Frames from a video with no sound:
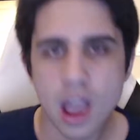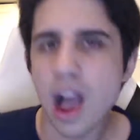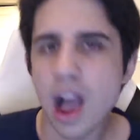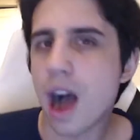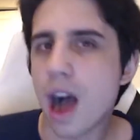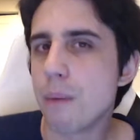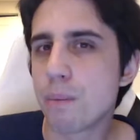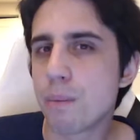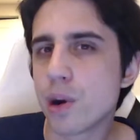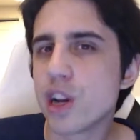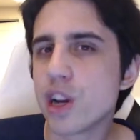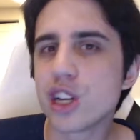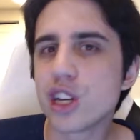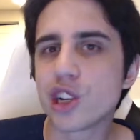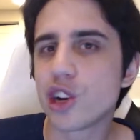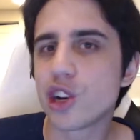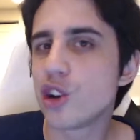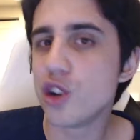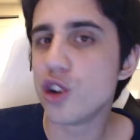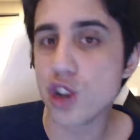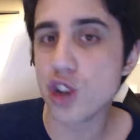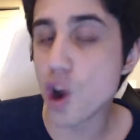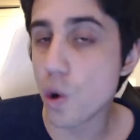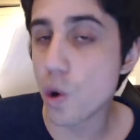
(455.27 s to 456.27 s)
I'm pretty sure
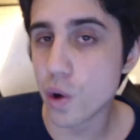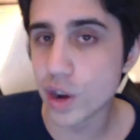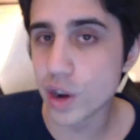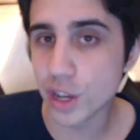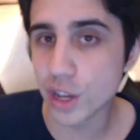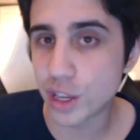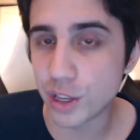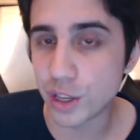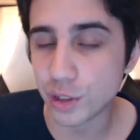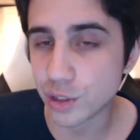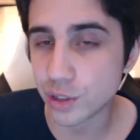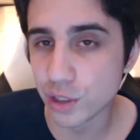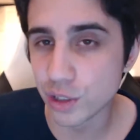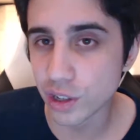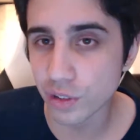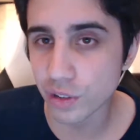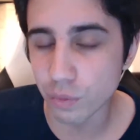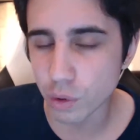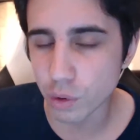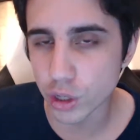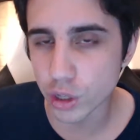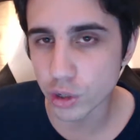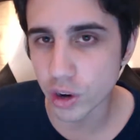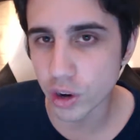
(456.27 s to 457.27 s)
no one accused you
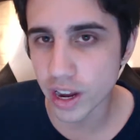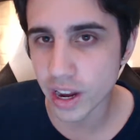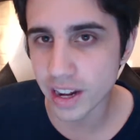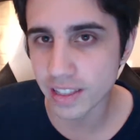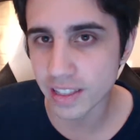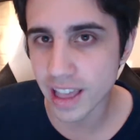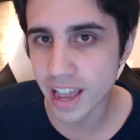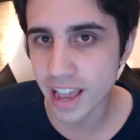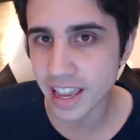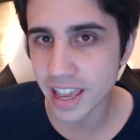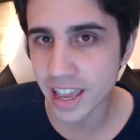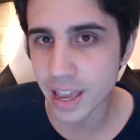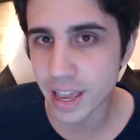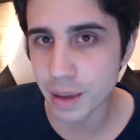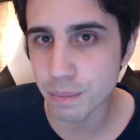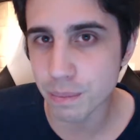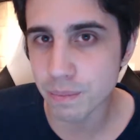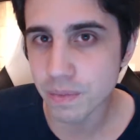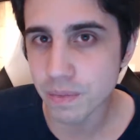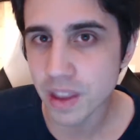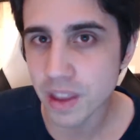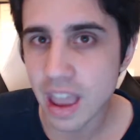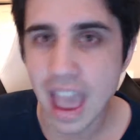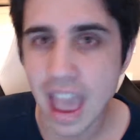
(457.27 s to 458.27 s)
of win trading that
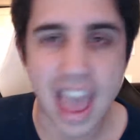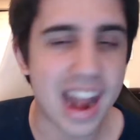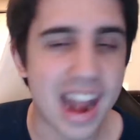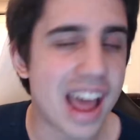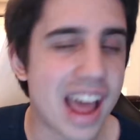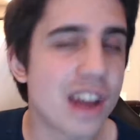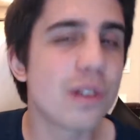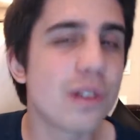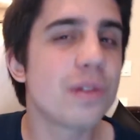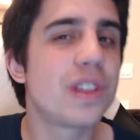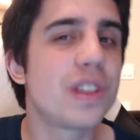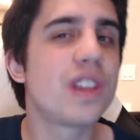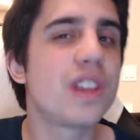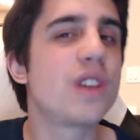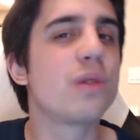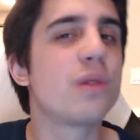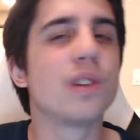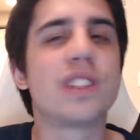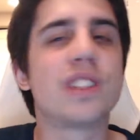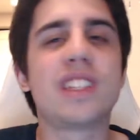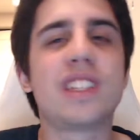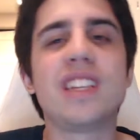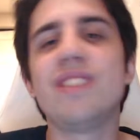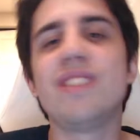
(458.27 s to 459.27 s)
game, and I don't think you
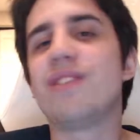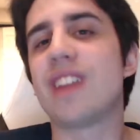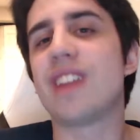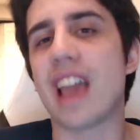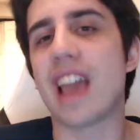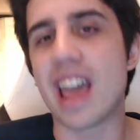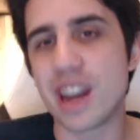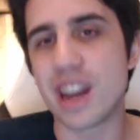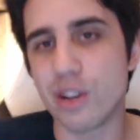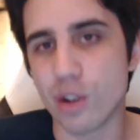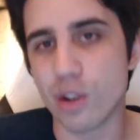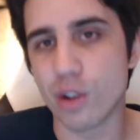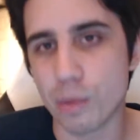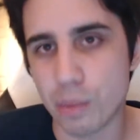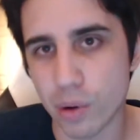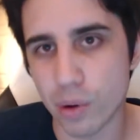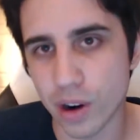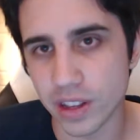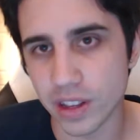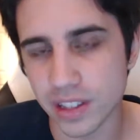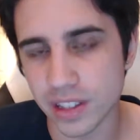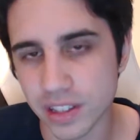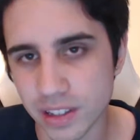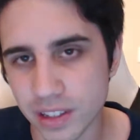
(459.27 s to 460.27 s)
received any
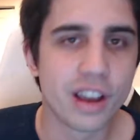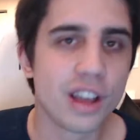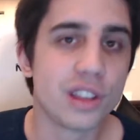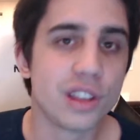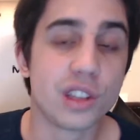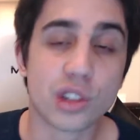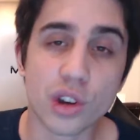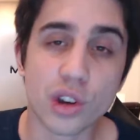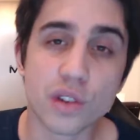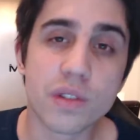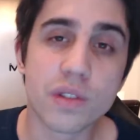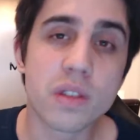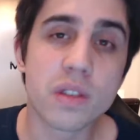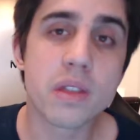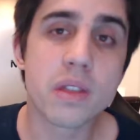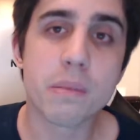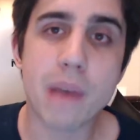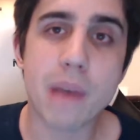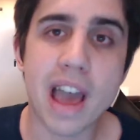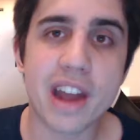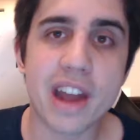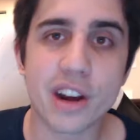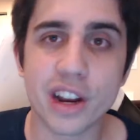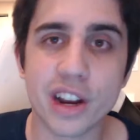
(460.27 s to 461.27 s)
reports. The truth of the
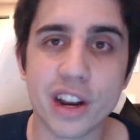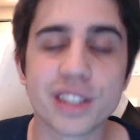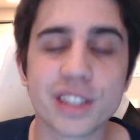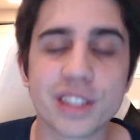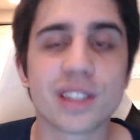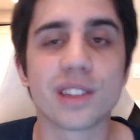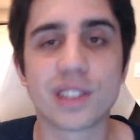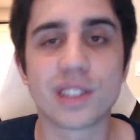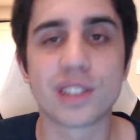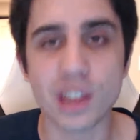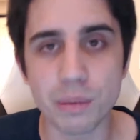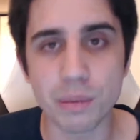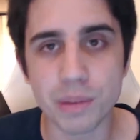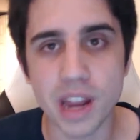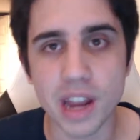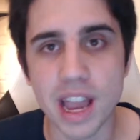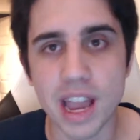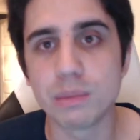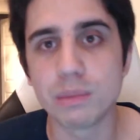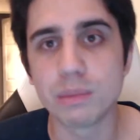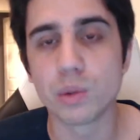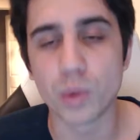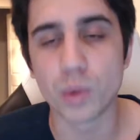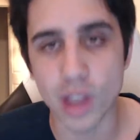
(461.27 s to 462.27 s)
matter is,
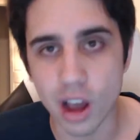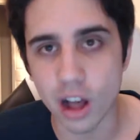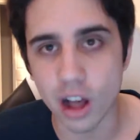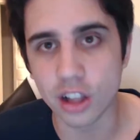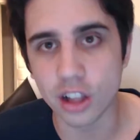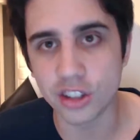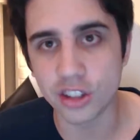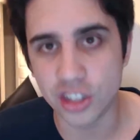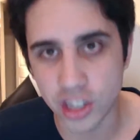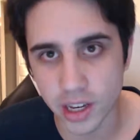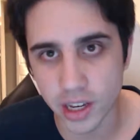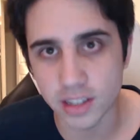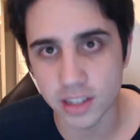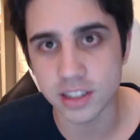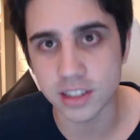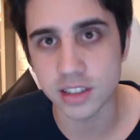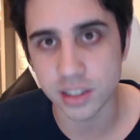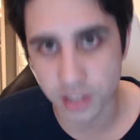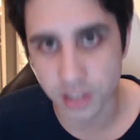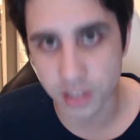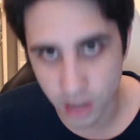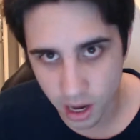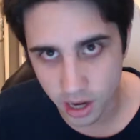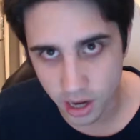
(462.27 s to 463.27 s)
sometimes we all
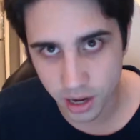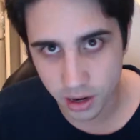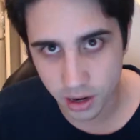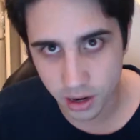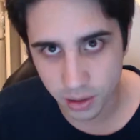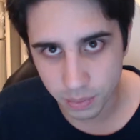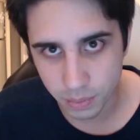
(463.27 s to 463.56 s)
just suck.